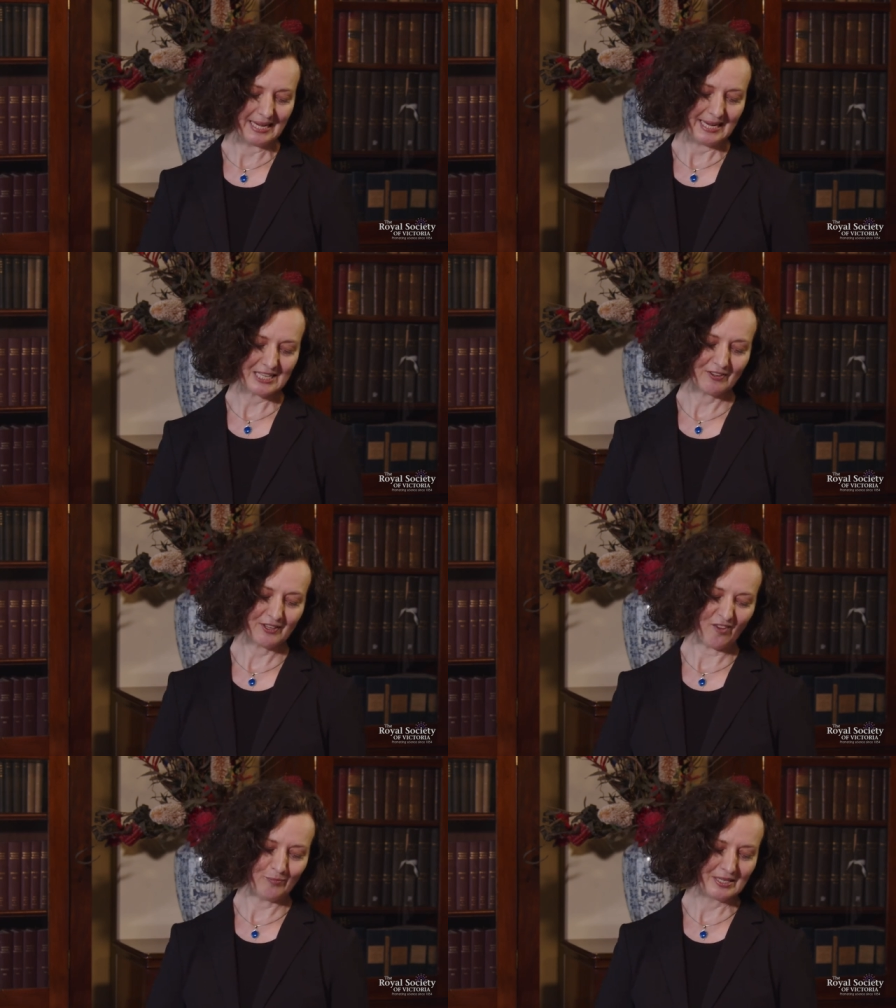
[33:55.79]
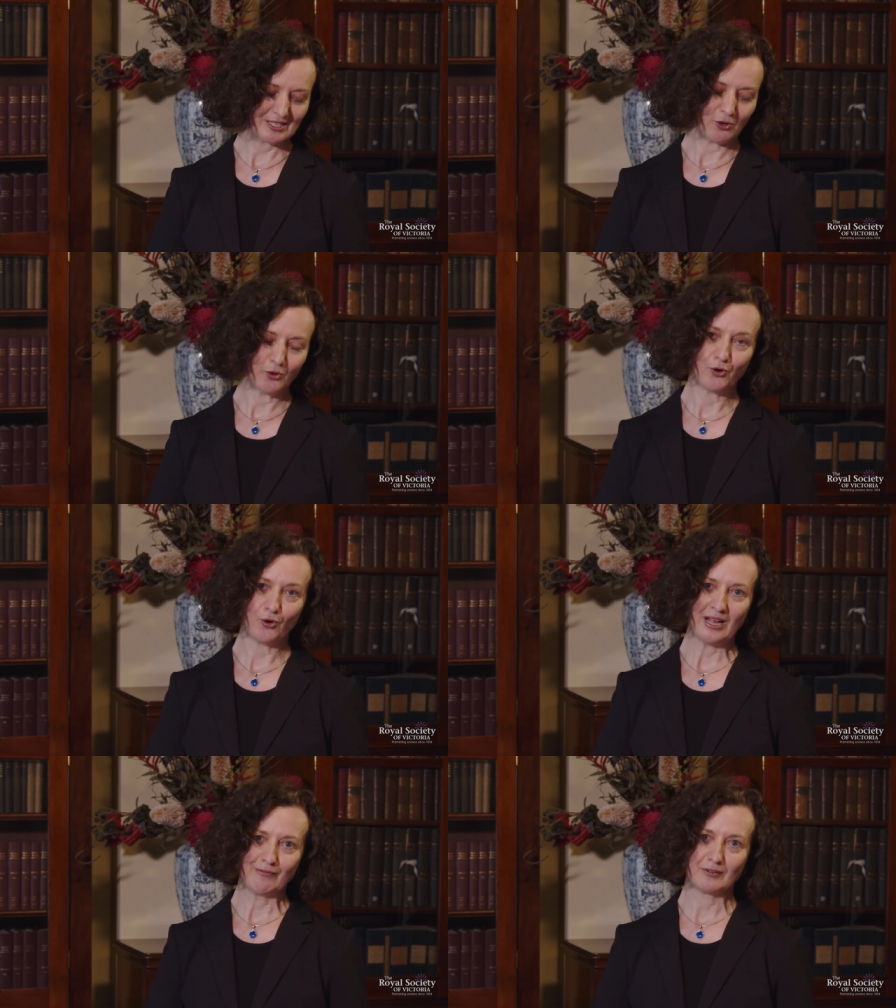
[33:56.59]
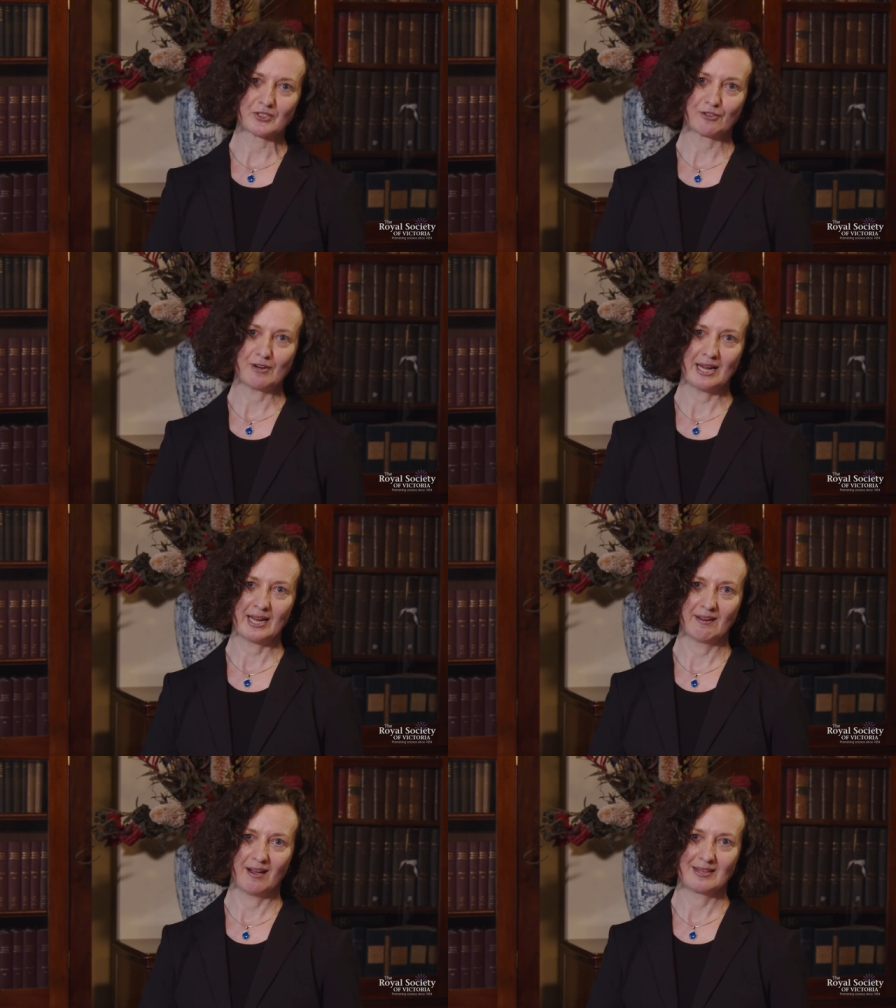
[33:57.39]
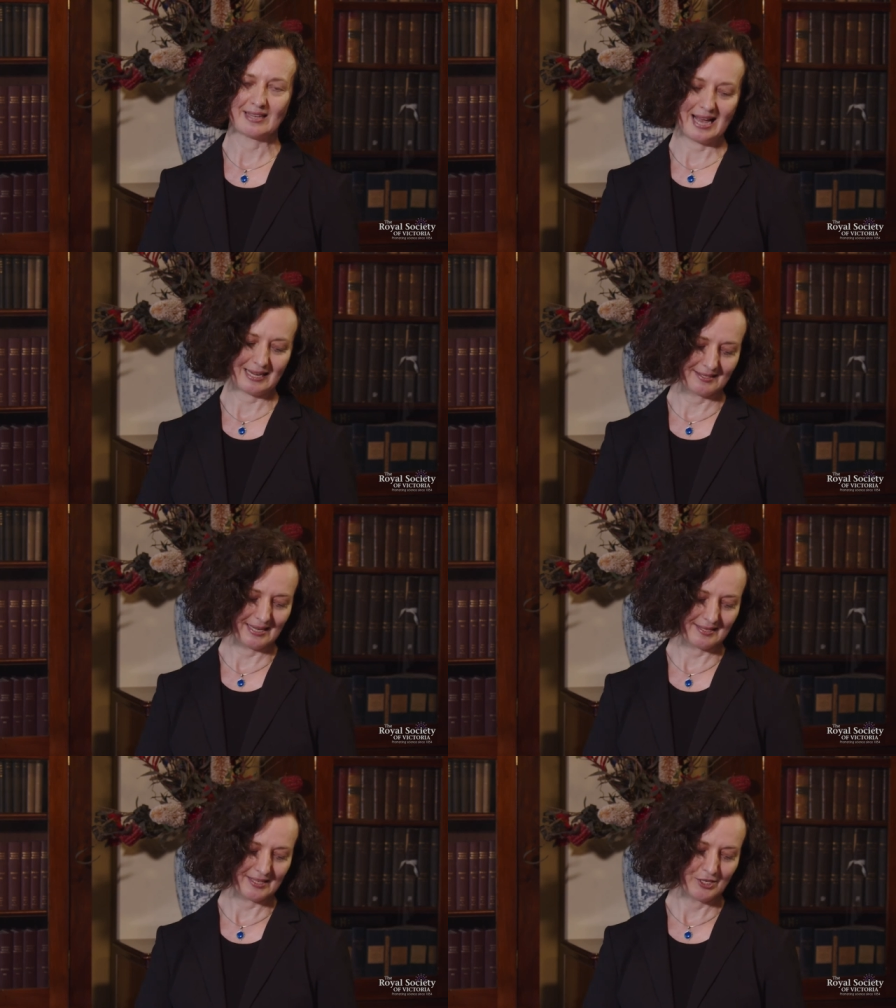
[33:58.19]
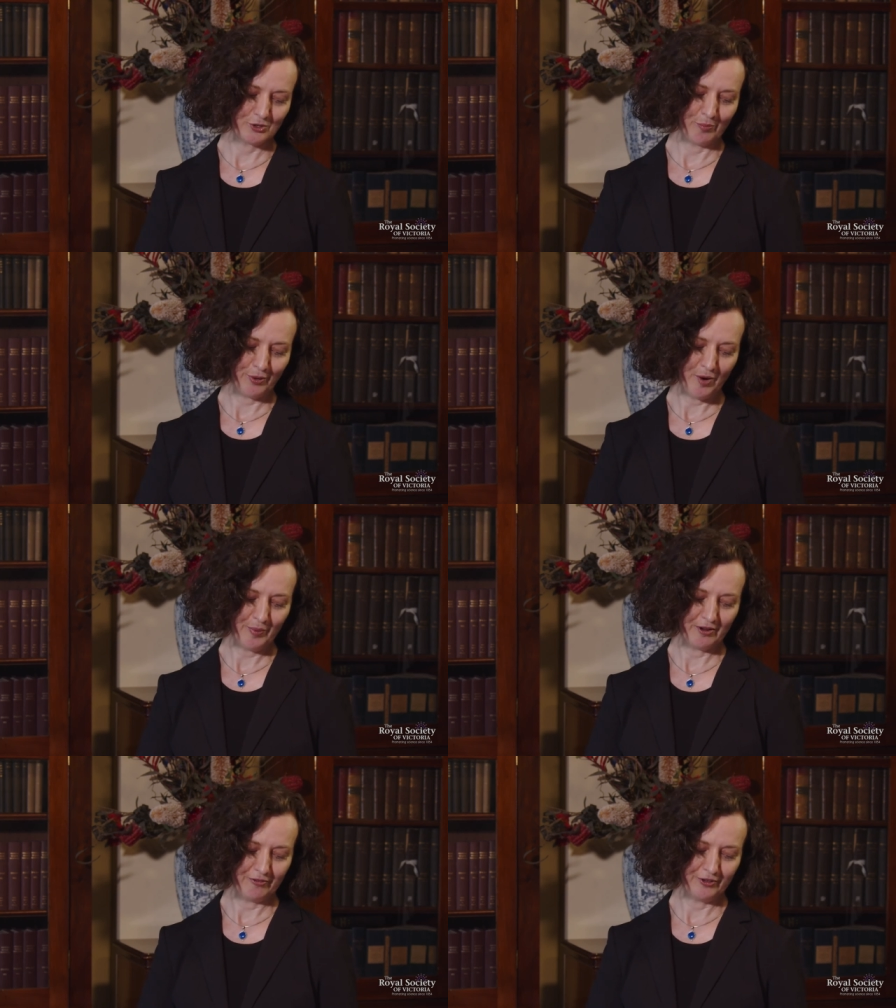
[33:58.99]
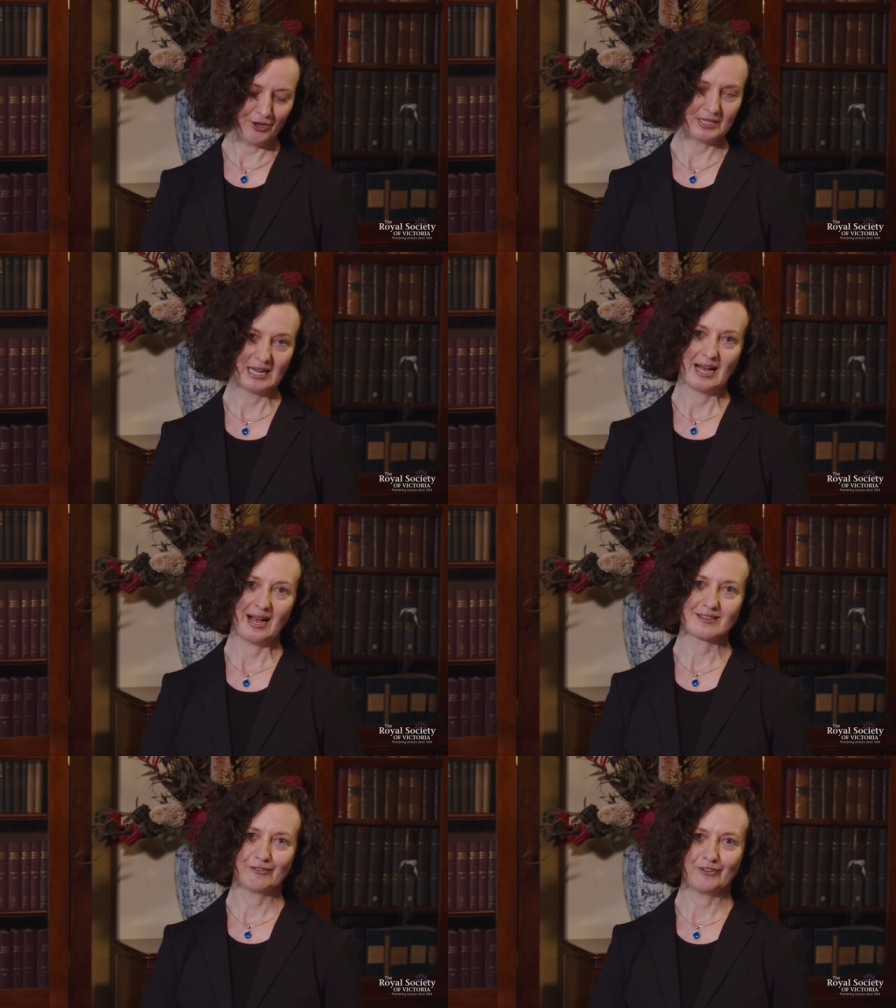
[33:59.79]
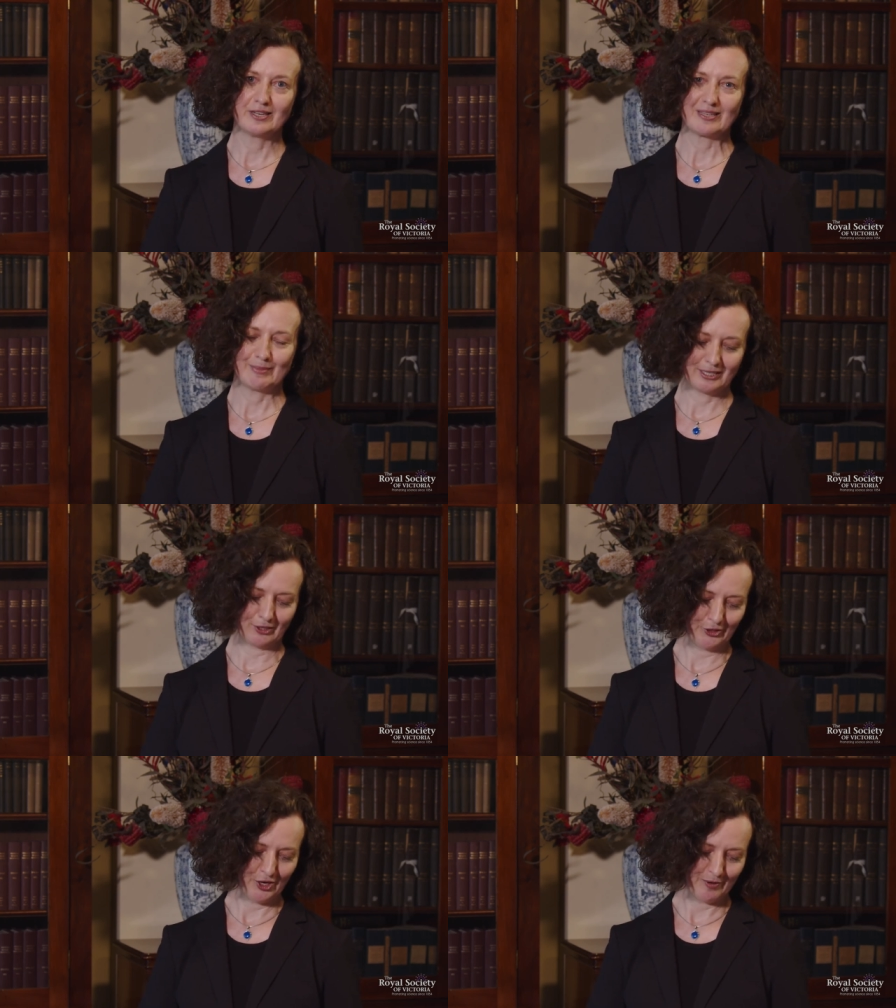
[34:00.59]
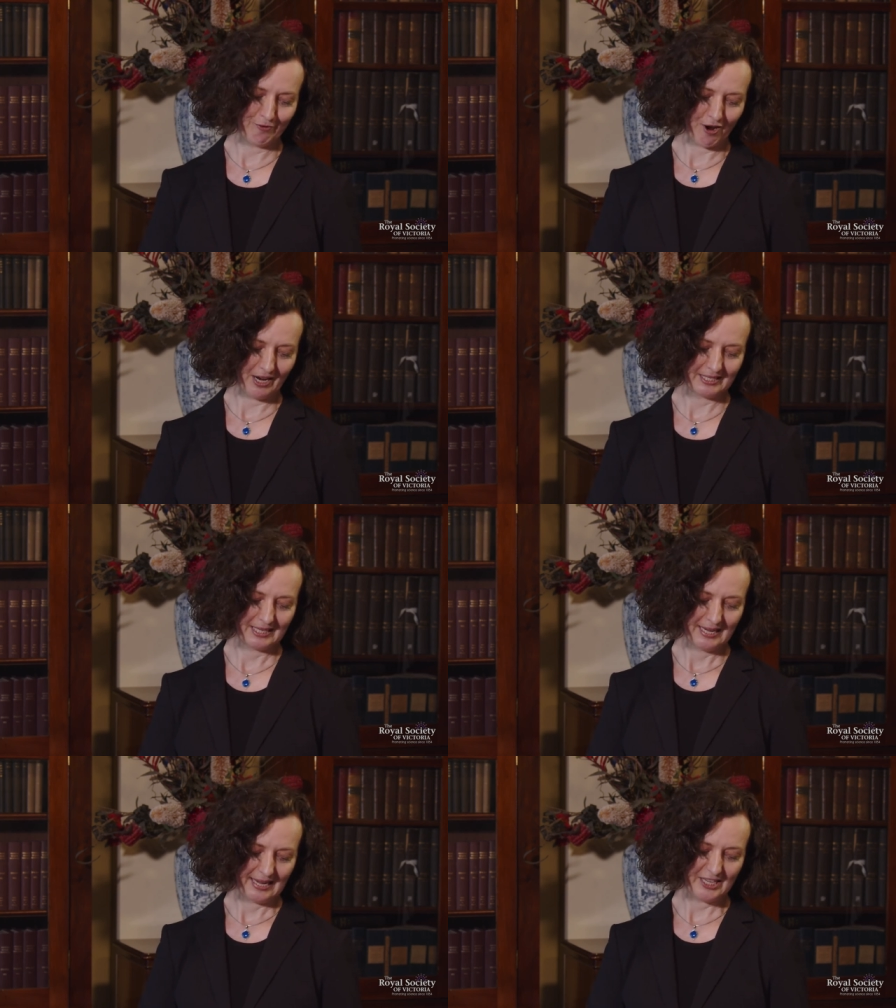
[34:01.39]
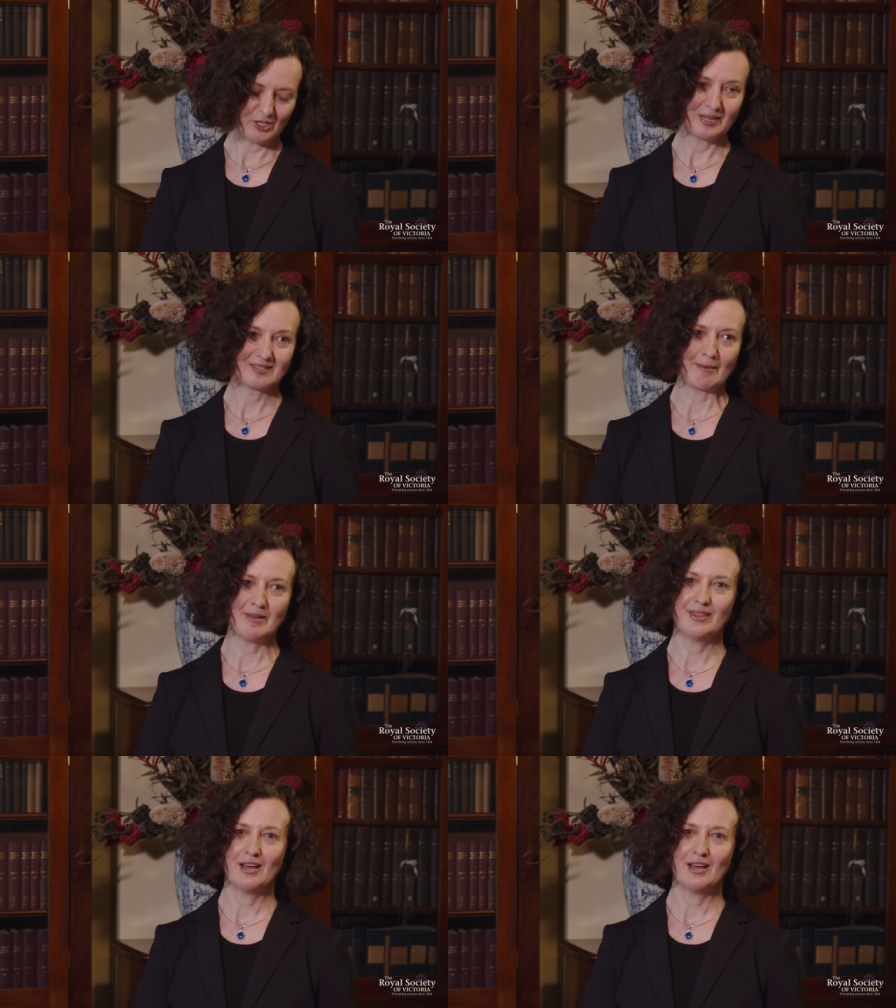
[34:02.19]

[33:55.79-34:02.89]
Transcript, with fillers: is for governments at all levels to recognise access to appropriate food as a fundamental human right, and to examine